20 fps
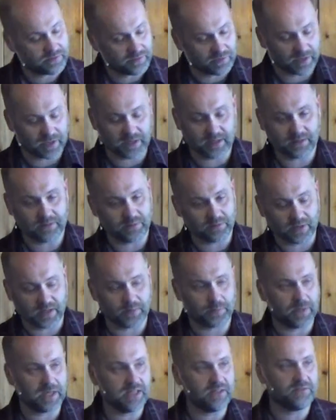very,
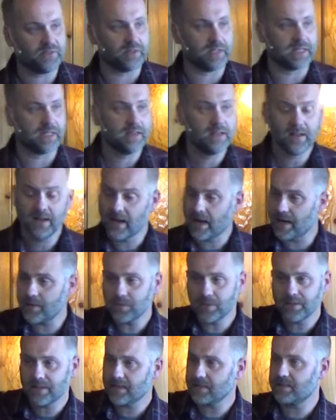very painfully, I
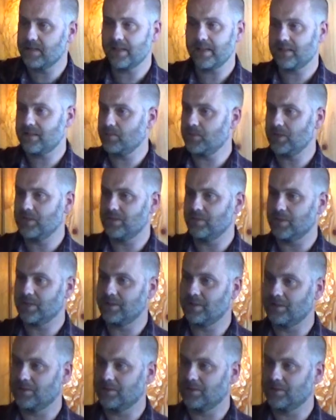will not take communion with